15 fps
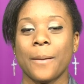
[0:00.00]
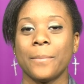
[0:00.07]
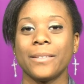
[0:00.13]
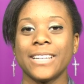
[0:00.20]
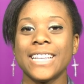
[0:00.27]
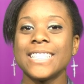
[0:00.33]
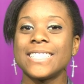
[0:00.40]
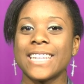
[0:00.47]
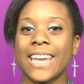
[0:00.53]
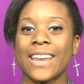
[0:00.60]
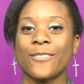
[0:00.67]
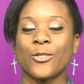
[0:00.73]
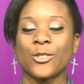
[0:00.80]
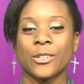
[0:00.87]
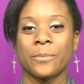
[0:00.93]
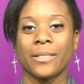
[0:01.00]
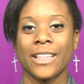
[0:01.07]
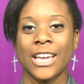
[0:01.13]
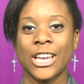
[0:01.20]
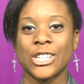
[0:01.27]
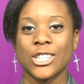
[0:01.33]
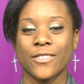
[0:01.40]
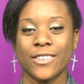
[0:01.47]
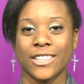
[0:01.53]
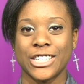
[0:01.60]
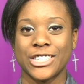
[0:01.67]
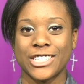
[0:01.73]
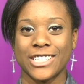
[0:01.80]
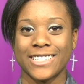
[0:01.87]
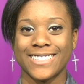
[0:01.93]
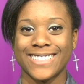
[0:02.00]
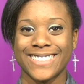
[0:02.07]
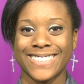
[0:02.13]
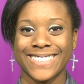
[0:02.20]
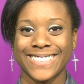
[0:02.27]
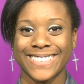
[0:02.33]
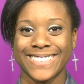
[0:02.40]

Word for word: Please stand for the Pledge of Allegiance.